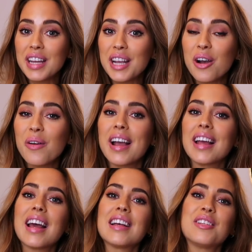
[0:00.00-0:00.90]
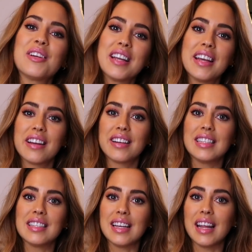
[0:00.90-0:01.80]
video, and as you can hear,
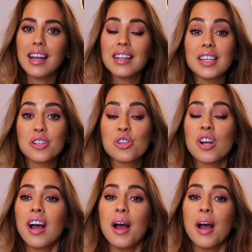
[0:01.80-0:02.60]
it's in English